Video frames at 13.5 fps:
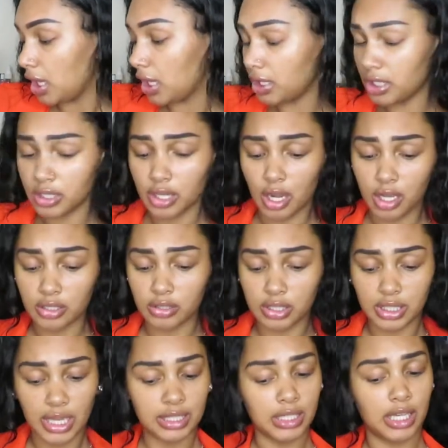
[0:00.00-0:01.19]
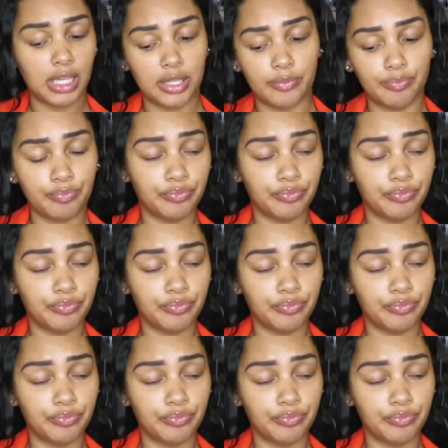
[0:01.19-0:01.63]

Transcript: and these are also a size 9.